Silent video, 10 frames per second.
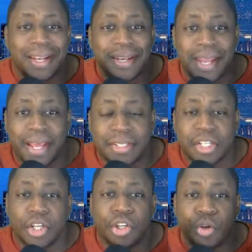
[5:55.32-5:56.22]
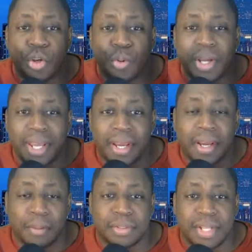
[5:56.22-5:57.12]
Next, you do an
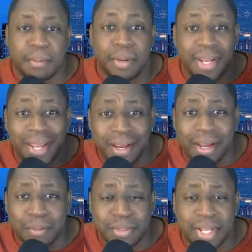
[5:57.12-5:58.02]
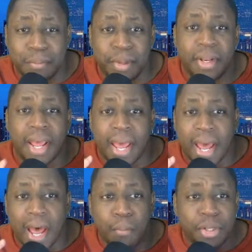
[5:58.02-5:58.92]
income statement. Income statement:
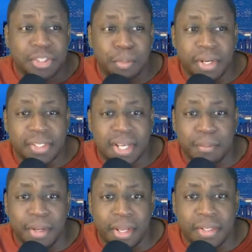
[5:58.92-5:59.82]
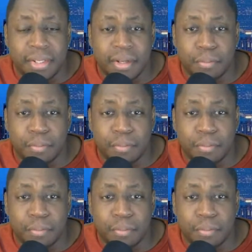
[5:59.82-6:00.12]
how much money is coming into the